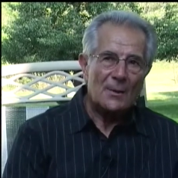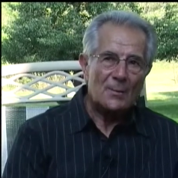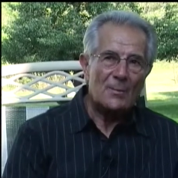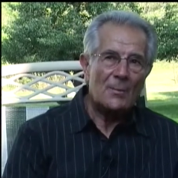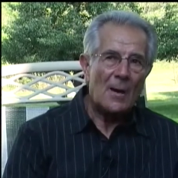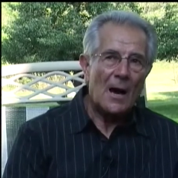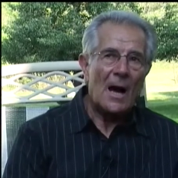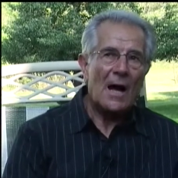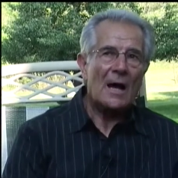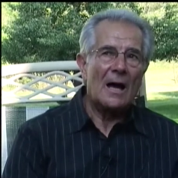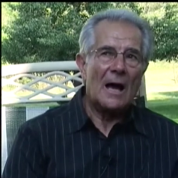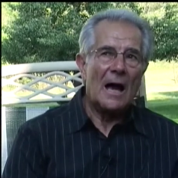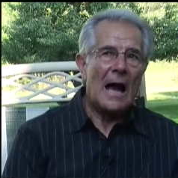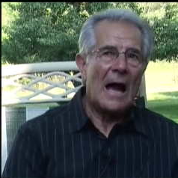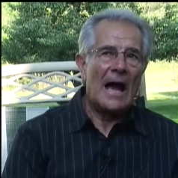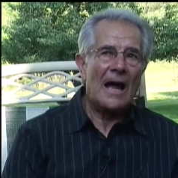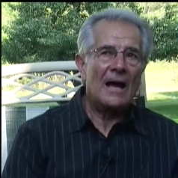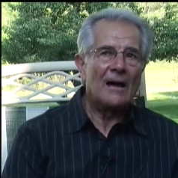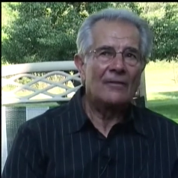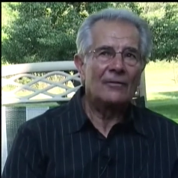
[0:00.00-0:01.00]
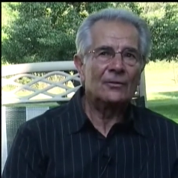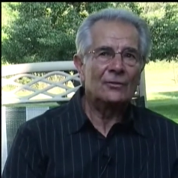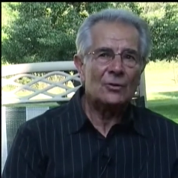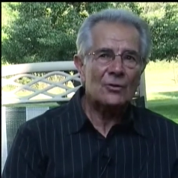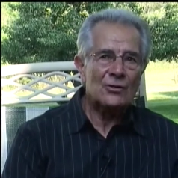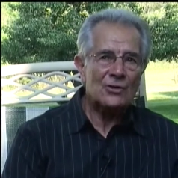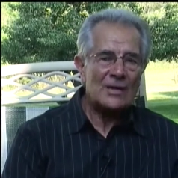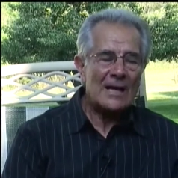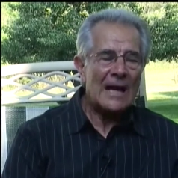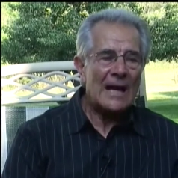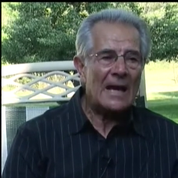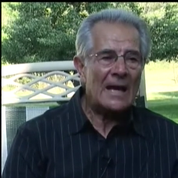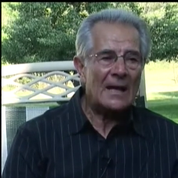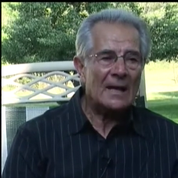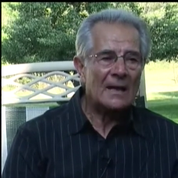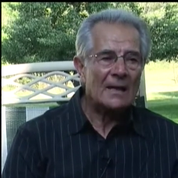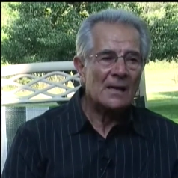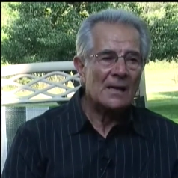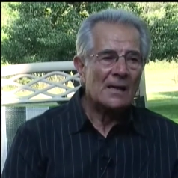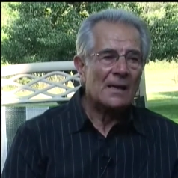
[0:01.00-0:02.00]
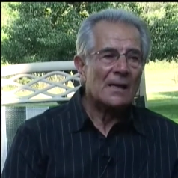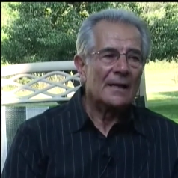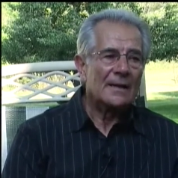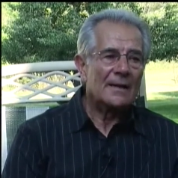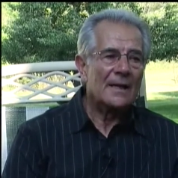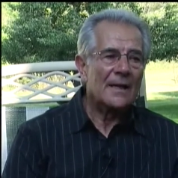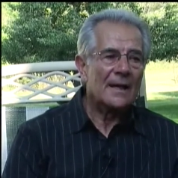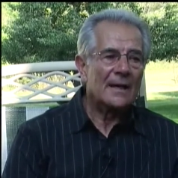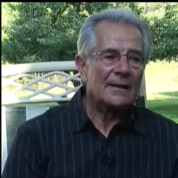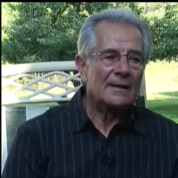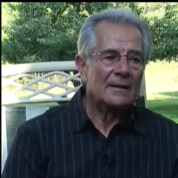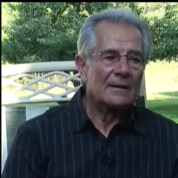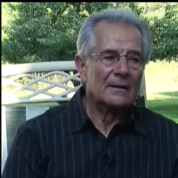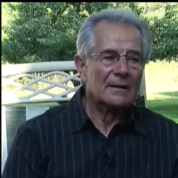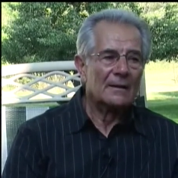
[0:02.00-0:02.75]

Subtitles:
but I have to say that